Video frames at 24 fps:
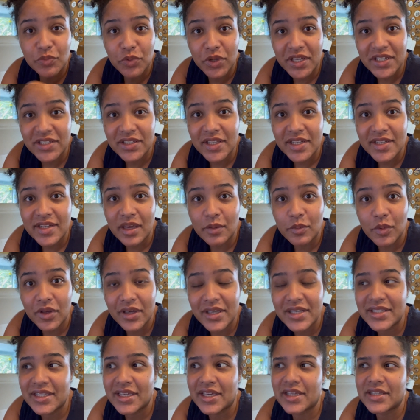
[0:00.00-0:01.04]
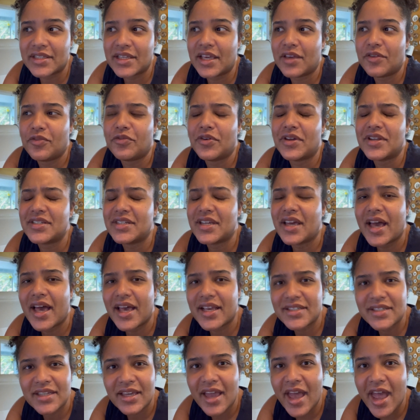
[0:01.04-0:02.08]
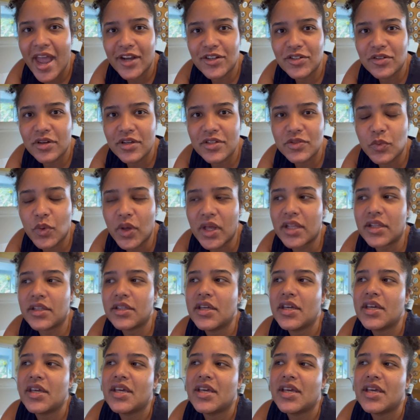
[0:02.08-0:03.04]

brings to the table, because he is a fantastic actor as well.